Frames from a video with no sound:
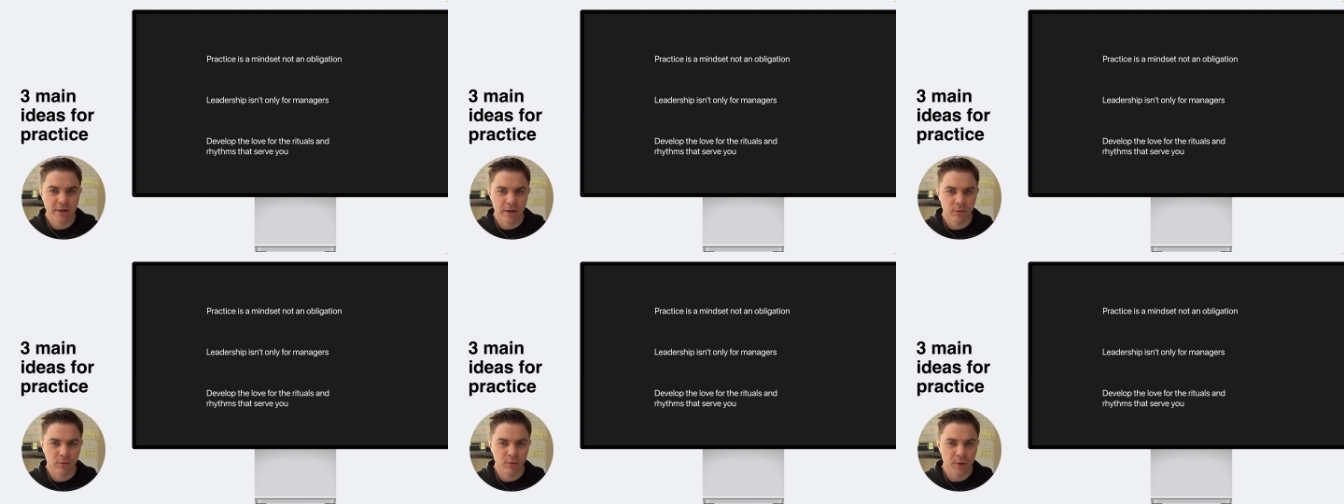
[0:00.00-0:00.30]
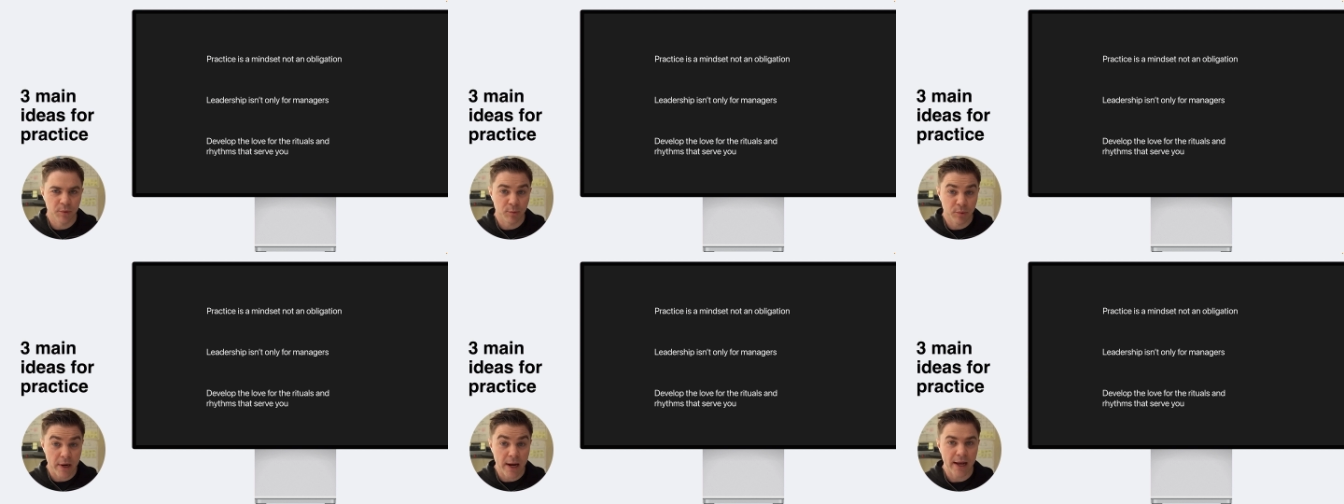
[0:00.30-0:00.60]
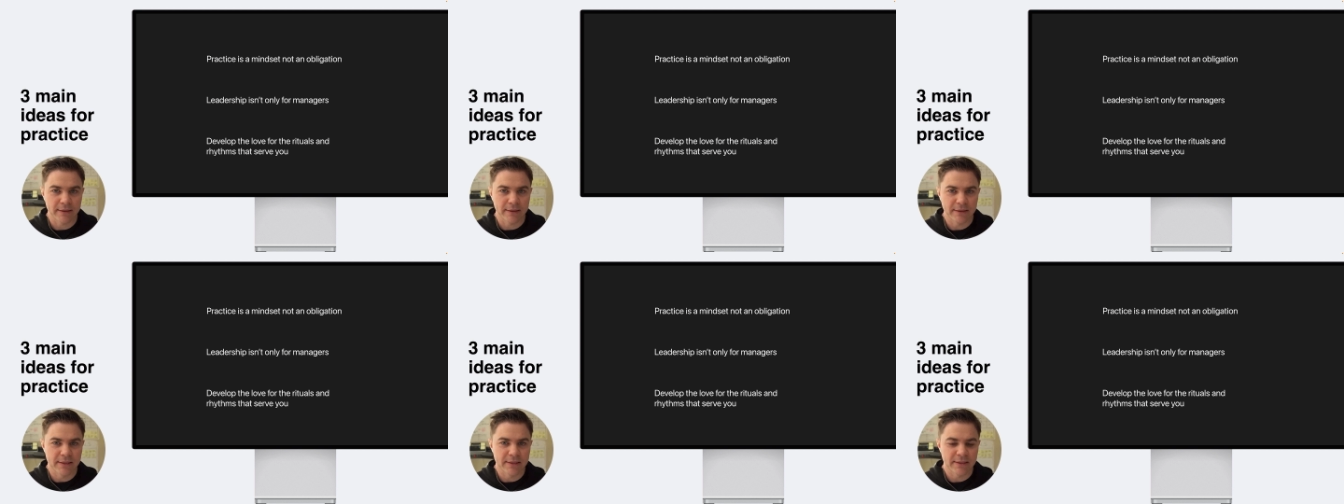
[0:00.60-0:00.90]
with
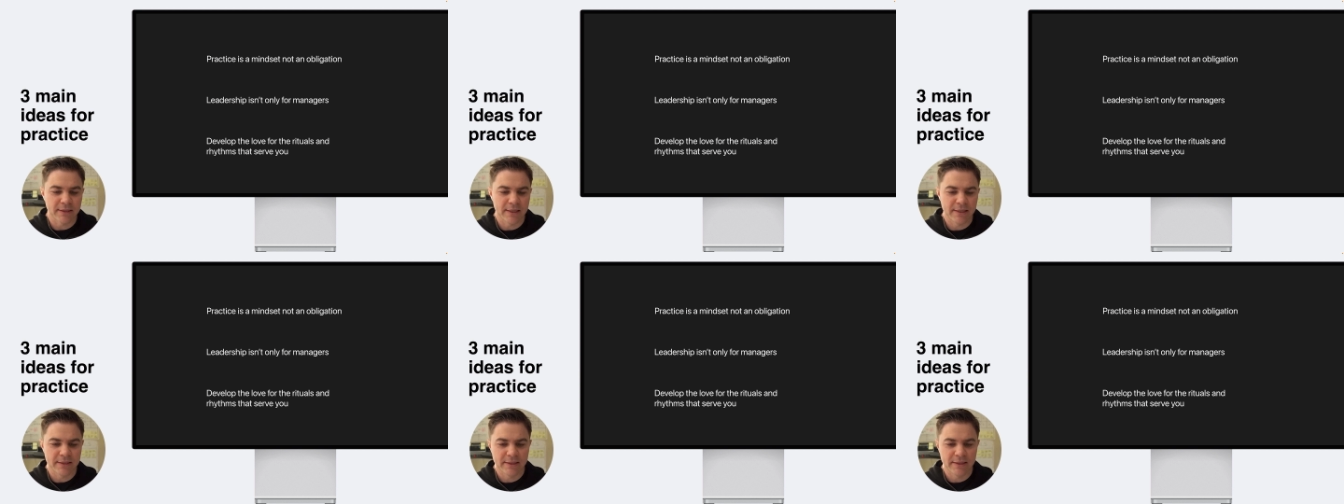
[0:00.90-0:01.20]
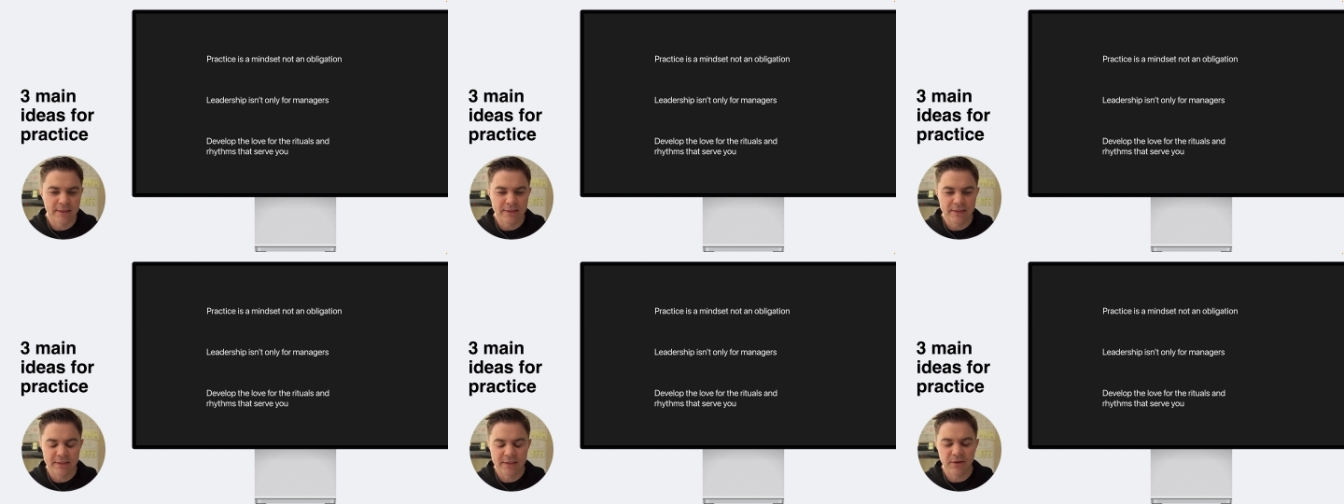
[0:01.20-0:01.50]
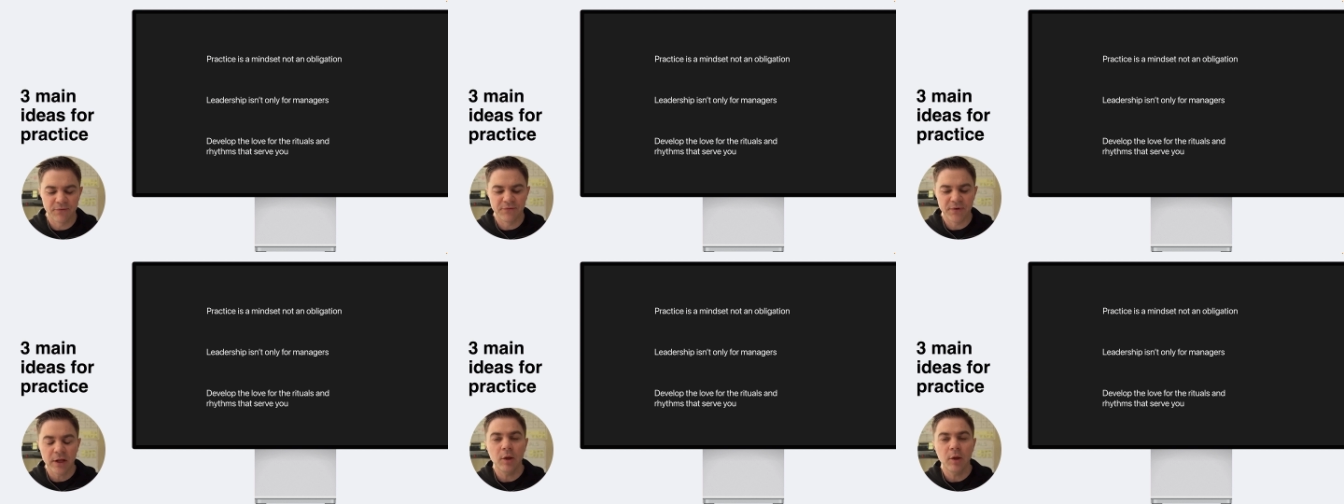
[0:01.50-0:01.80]
practice is this
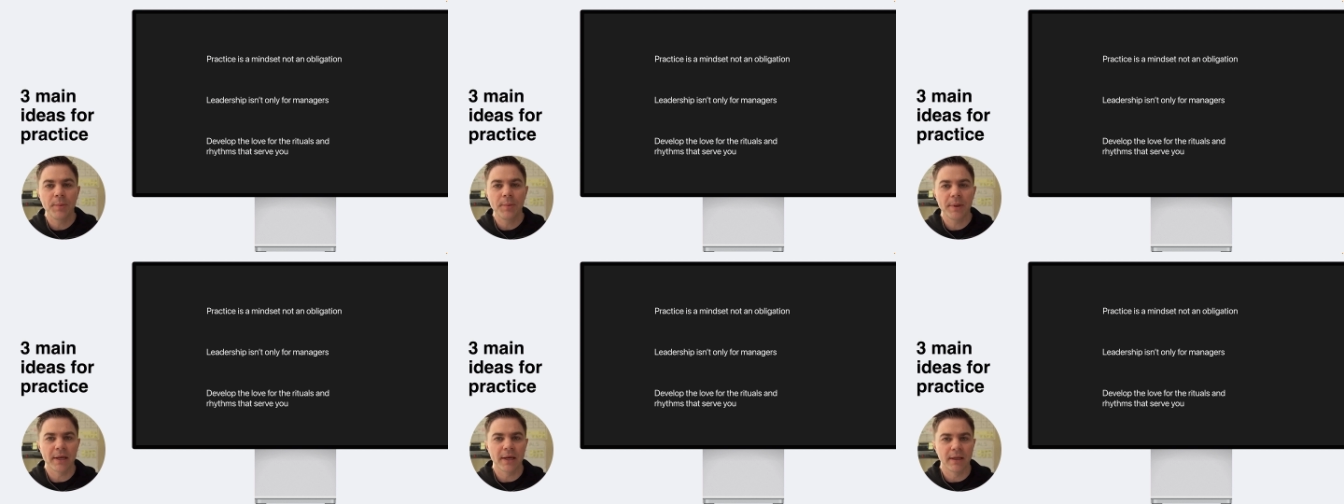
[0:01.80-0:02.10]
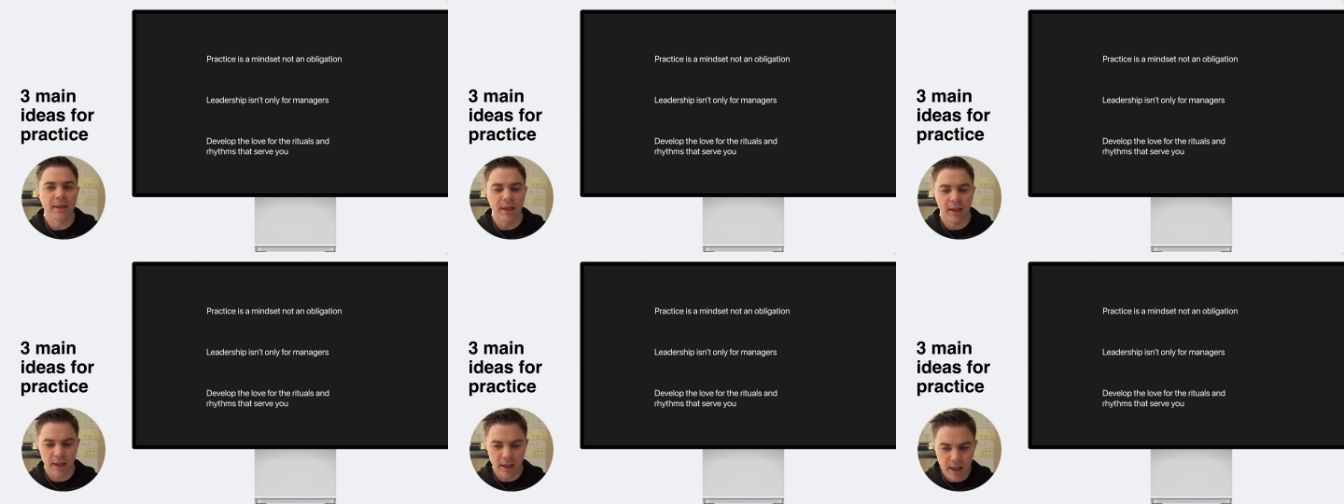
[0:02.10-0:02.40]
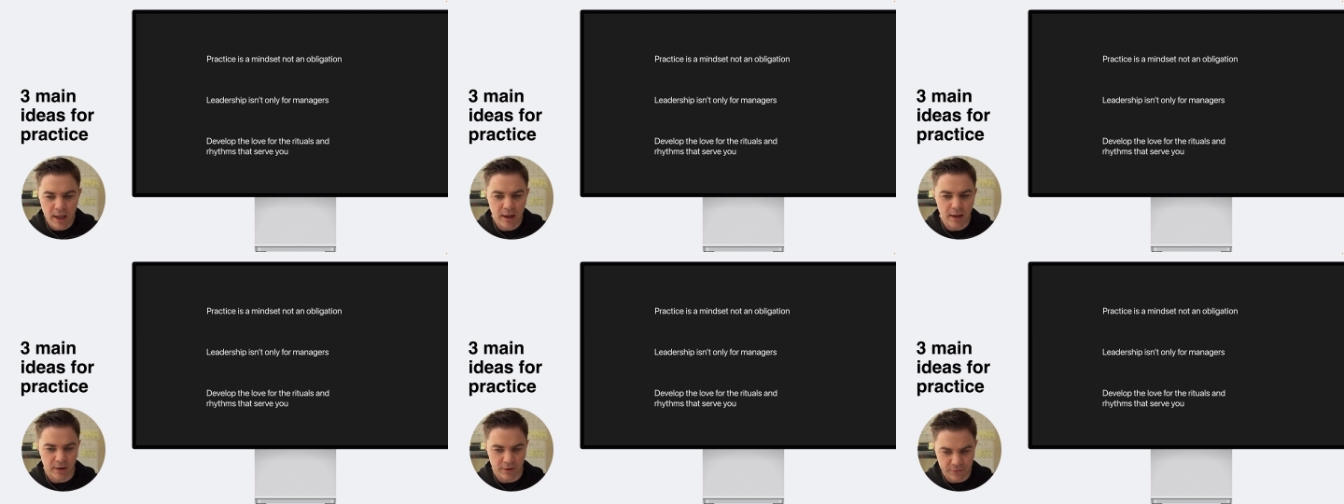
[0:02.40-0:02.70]
developing a
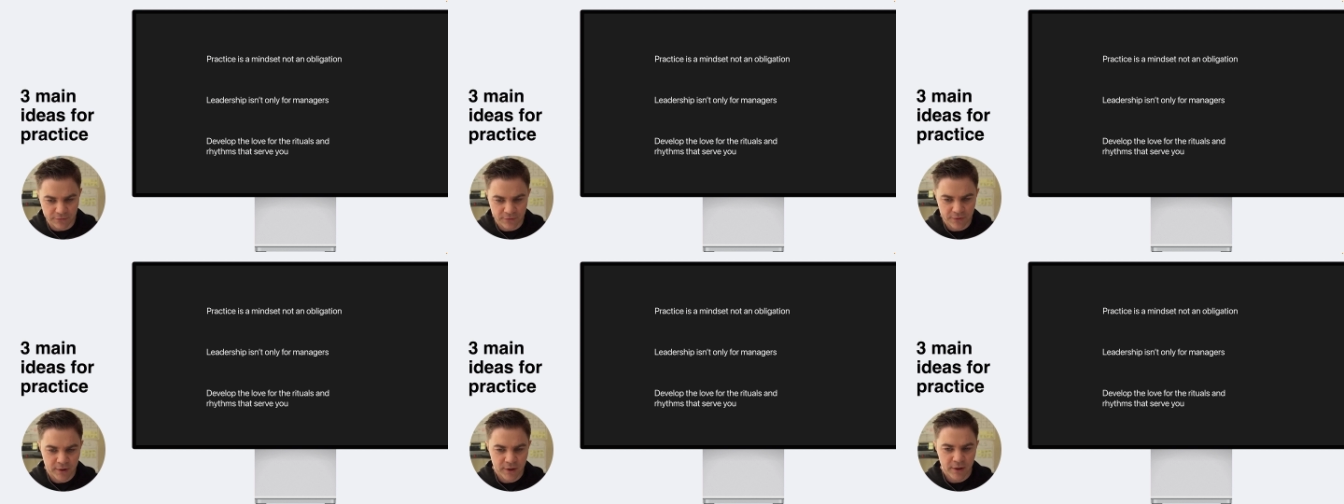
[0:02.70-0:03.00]
love